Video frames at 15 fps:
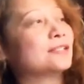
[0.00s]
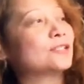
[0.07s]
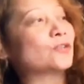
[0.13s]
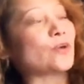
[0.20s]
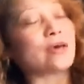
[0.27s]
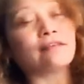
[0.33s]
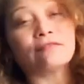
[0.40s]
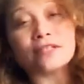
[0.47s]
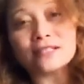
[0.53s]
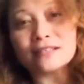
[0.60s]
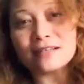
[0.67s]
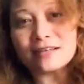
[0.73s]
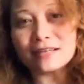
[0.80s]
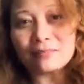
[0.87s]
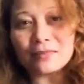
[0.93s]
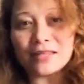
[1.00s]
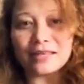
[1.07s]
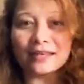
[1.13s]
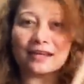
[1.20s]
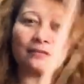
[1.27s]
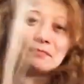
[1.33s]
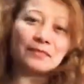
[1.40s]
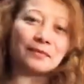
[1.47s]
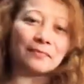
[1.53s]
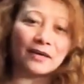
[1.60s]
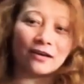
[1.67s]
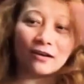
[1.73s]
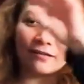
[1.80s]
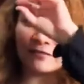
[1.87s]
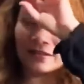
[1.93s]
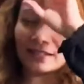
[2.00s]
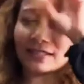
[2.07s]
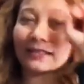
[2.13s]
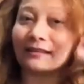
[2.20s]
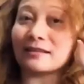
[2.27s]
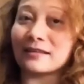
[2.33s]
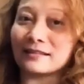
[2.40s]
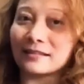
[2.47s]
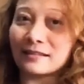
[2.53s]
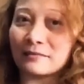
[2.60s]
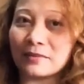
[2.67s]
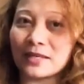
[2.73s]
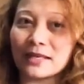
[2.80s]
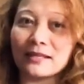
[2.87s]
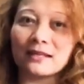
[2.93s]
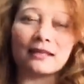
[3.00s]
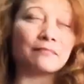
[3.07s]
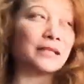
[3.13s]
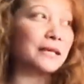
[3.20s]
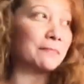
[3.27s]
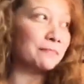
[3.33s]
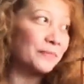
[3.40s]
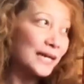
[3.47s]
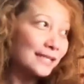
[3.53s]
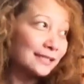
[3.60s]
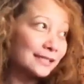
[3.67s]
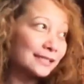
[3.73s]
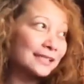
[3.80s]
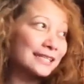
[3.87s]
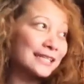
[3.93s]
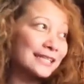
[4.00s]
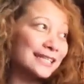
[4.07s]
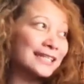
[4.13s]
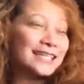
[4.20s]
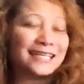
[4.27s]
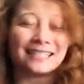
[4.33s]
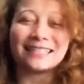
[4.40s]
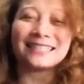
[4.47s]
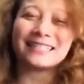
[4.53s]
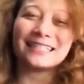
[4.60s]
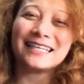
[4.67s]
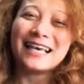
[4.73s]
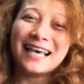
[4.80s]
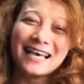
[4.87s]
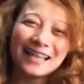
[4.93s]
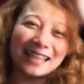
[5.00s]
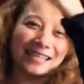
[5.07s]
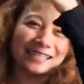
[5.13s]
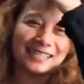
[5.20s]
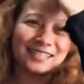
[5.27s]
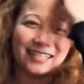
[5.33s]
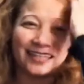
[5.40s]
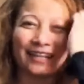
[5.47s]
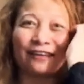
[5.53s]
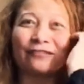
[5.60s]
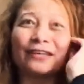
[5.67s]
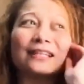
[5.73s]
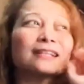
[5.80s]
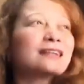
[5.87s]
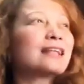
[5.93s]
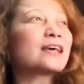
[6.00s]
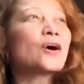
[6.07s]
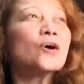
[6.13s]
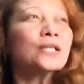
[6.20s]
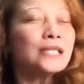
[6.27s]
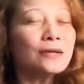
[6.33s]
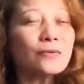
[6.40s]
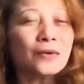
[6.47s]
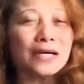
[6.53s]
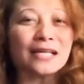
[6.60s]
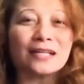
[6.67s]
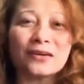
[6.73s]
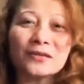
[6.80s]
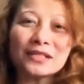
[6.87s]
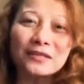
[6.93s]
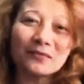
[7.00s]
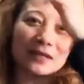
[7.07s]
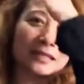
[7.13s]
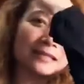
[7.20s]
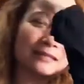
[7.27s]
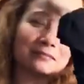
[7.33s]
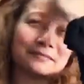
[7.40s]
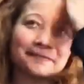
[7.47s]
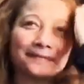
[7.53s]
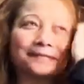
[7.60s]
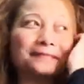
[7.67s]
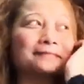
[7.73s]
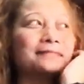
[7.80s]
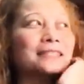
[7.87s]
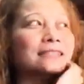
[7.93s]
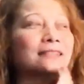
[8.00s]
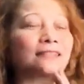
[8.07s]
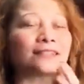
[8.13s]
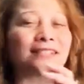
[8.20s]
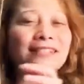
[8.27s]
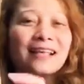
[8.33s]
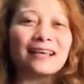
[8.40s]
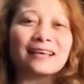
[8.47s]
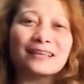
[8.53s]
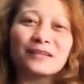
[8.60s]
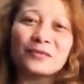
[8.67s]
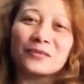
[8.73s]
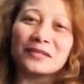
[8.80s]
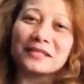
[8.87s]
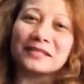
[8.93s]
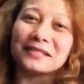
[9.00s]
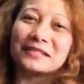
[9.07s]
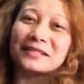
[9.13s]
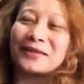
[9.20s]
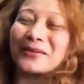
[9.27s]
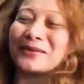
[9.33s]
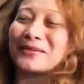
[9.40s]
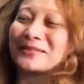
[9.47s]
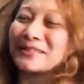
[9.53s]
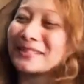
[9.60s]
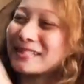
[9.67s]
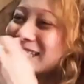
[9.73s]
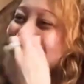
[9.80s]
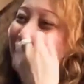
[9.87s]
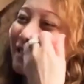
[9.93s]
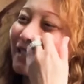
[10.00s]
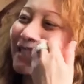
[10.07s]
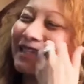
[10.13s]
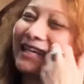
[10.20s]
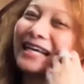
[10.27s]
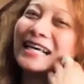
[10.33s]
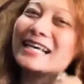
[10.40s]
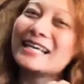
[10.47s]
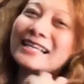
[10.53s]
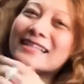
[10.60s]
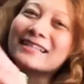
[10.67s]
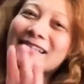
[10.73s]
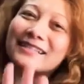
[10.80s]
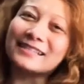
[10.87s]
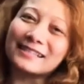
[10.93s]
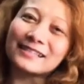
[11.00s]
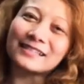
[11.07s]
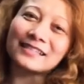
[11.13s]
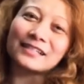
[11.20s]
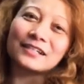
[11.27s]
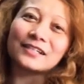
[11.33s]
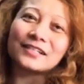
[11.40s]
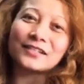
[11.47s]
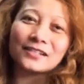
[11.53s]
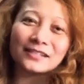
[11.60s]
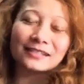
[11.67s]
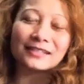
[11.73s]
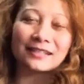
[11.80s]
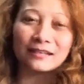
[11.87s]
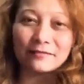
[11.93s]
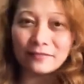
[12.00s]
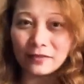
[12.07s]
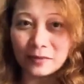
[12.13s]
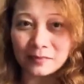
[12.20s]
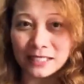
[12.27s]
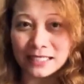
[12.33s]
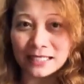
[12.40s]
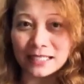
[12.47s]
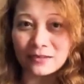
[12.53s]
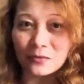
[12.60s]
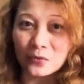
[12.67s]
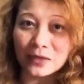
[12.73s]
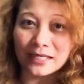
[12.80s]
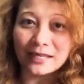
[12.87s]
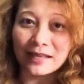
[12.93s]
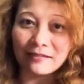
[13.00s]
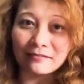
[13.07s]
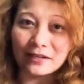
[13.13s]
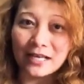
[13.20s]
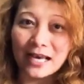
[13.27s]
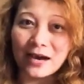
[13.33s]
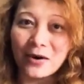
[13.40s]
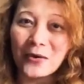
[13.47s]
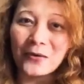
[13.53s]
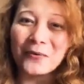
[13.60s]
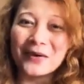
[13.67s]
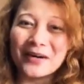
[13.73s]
So every time they come by my office and get some candy, I'm like, busted! They start laughing. They're like, only one, only one. That's your second one. So it discourages them from eating one every hour.